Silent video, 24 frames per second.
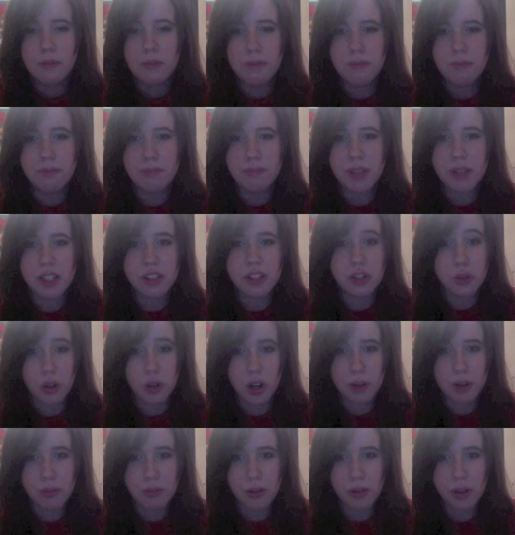be too
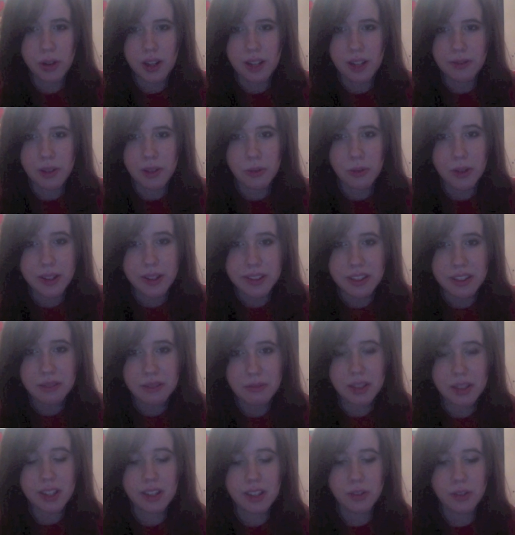heartbroken if he wasn't,
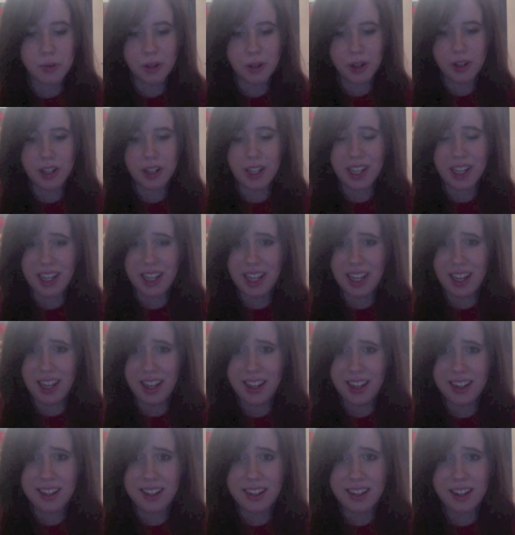because we already
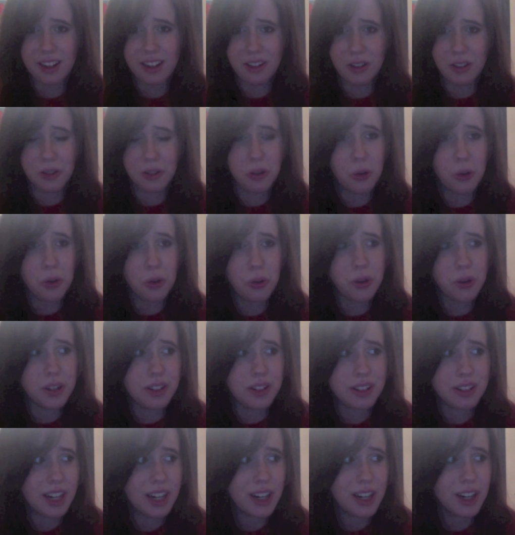had a whole
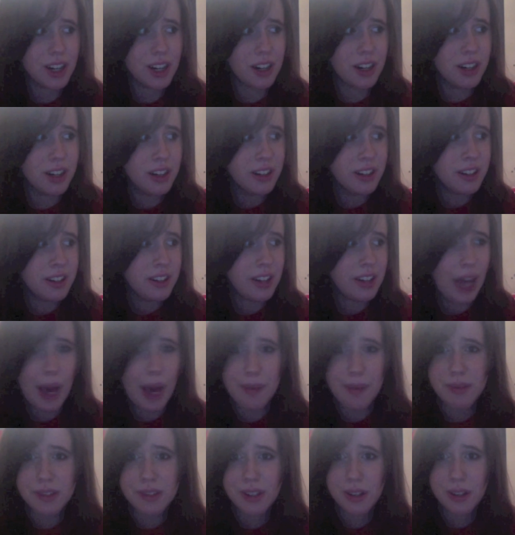entire
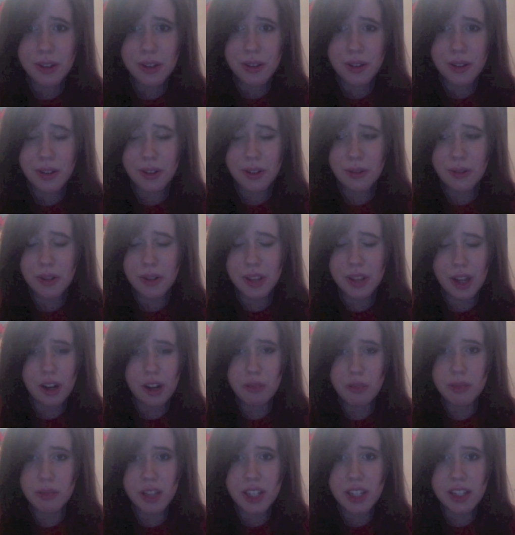episode with
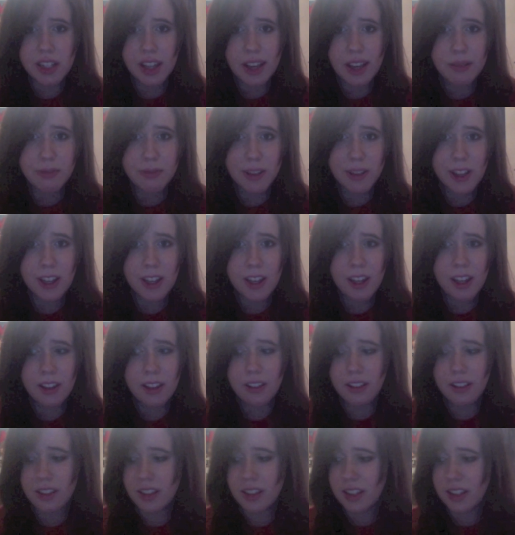airplane gameplay
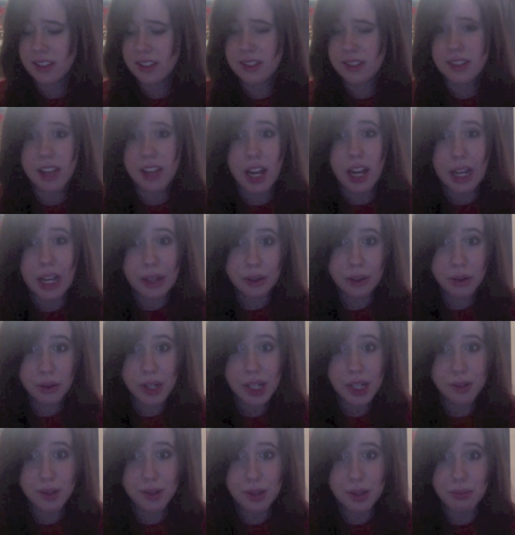in Sly
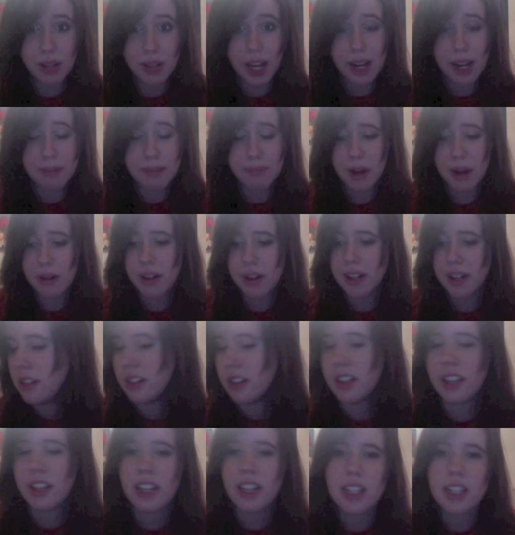3 with the Black Baron.
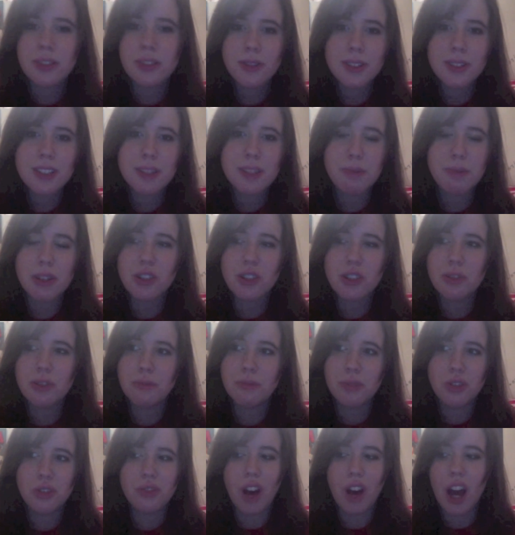And as for a special
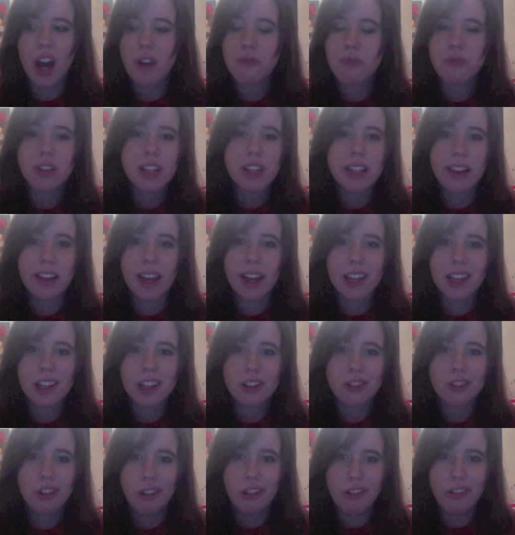move, I really
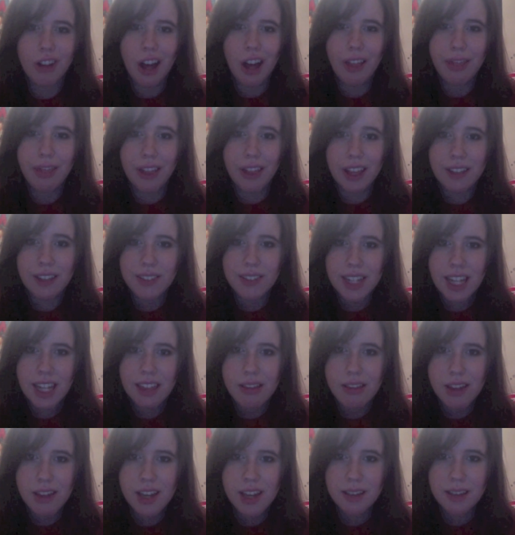could not think of
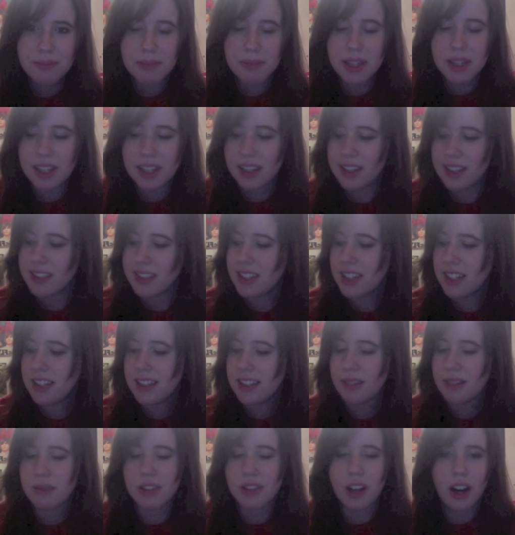anything, because anything
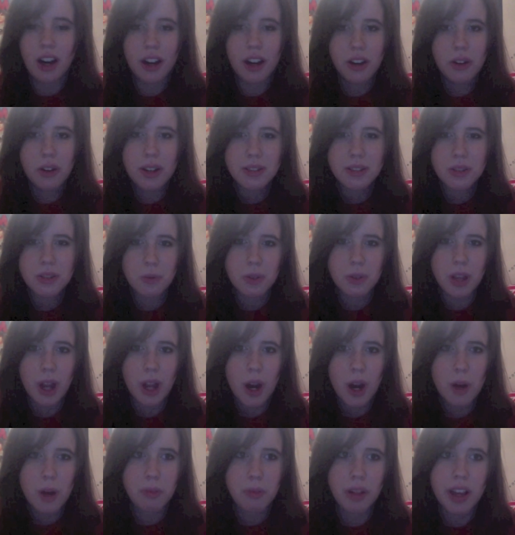with Otto has to do with
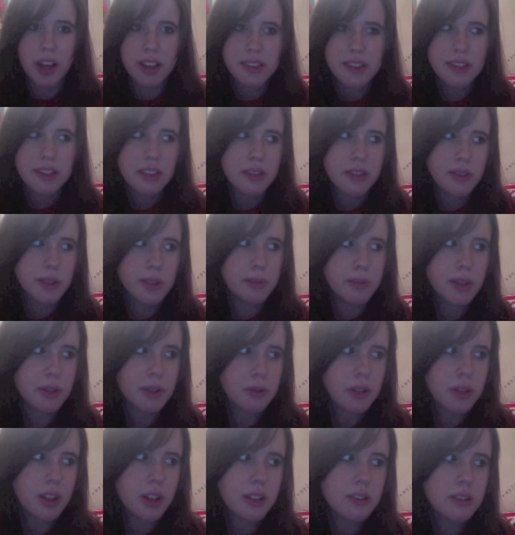airplanes. So I'm like,
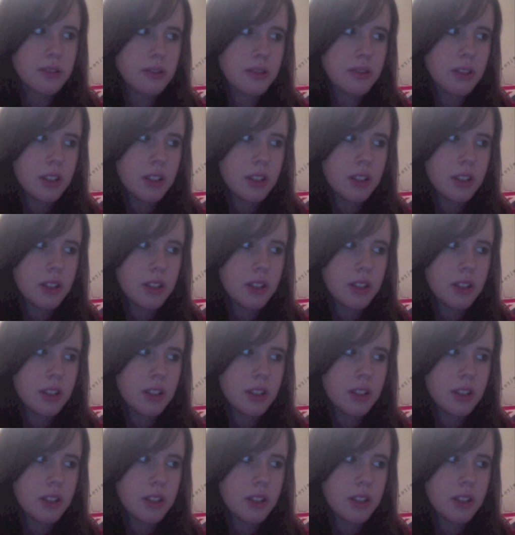well, I don't